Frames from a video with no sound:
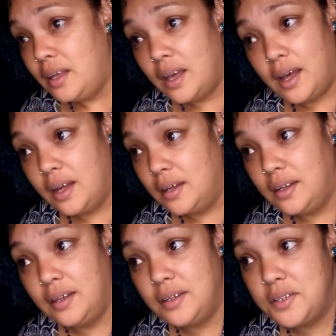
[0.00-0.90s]
Yeah,
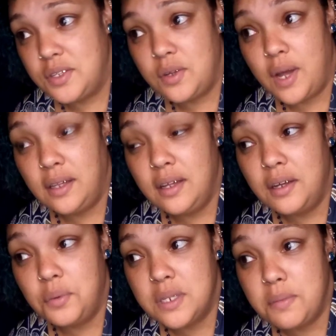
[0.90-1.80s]
so I
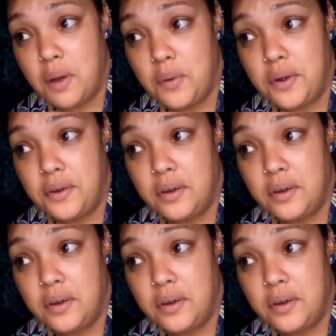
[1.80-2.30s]
think it was about